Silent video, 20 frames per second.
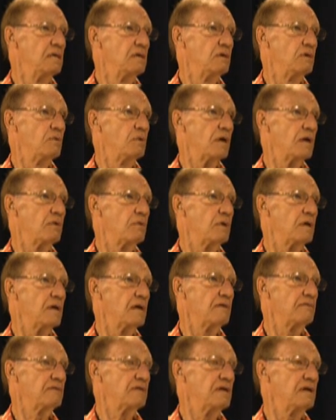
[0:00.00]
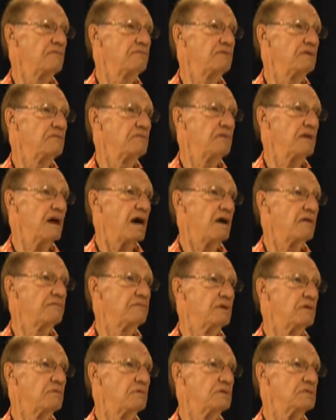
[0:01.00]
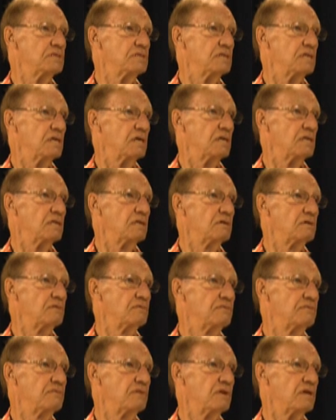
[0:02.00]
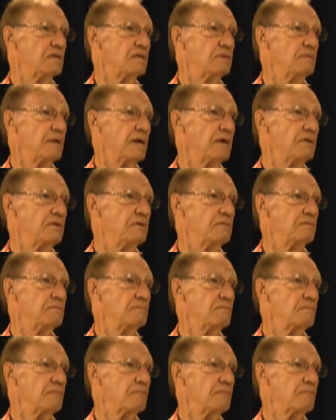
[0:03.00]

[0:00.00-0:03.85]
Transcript: whatever infantry outfit was on the foot of the mountain.